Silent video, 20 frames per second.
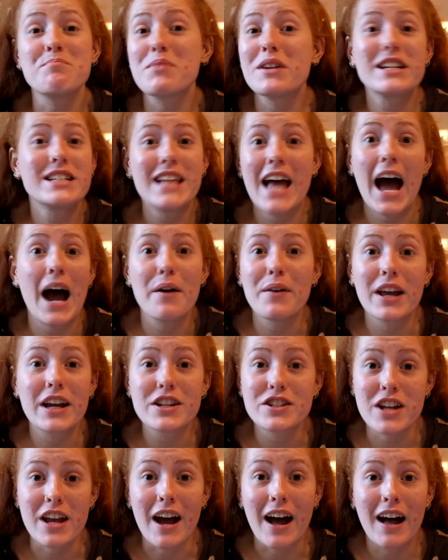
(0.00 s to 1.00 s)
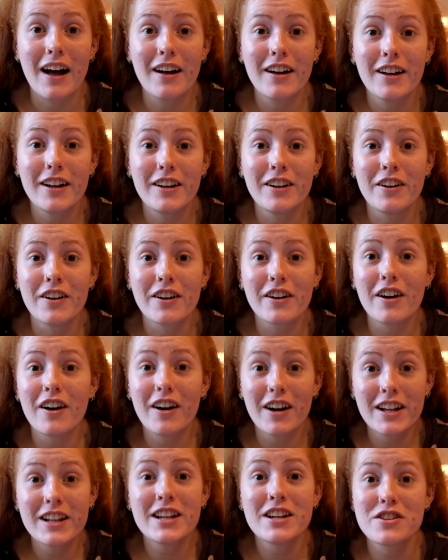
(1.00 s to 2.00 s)
brings it out next year. Look,
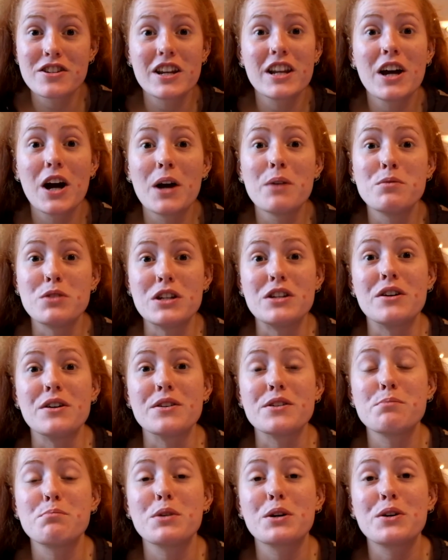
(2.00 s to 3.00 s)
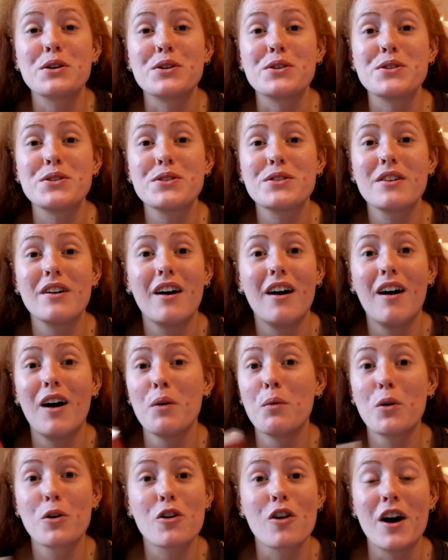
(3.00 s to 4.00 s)
I literally hope she does, because
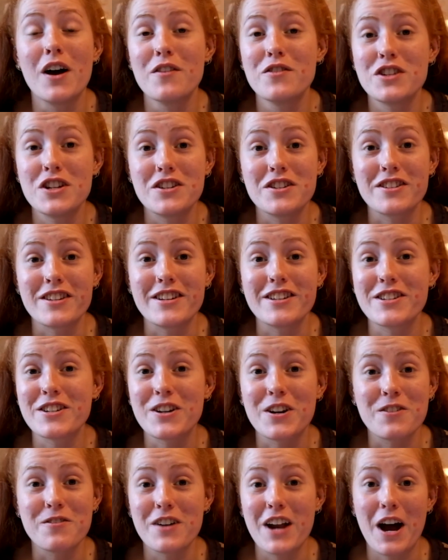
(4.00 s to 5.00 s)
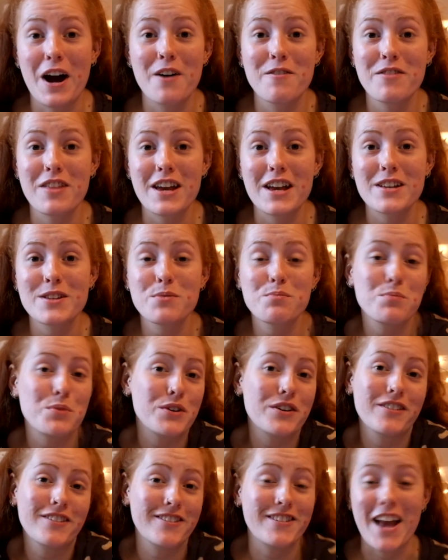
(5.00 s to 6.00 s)
I will cry if she doesn't and I run out of this.
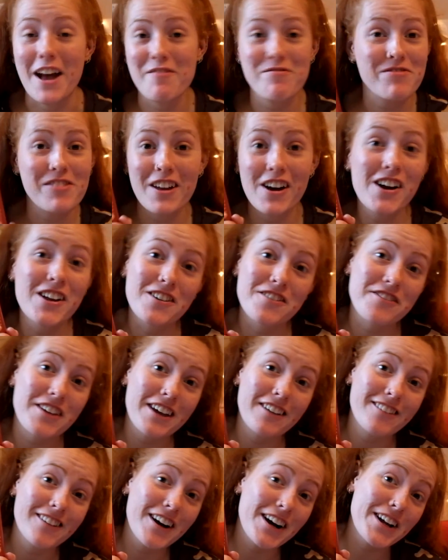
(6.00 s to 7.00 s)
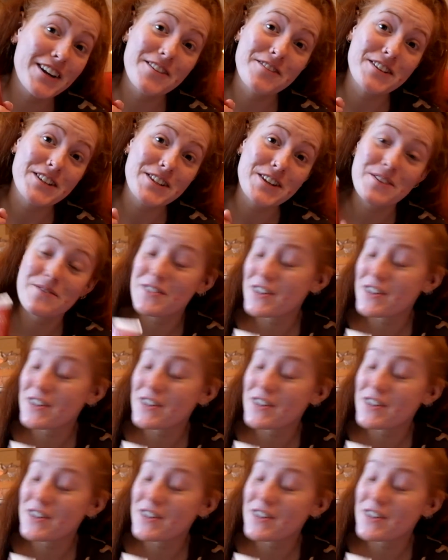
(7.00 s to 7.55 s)
But yeah, I love it. I love it so